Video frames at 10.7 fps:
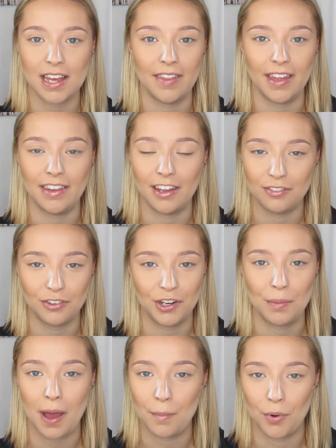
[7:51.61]
and then therefore you
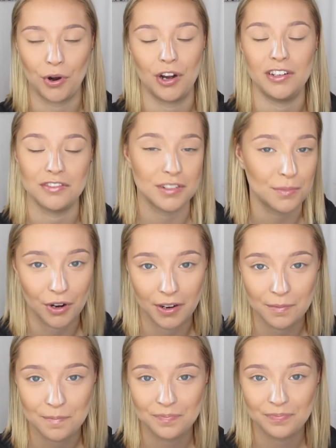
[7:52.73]
buy more and use it more.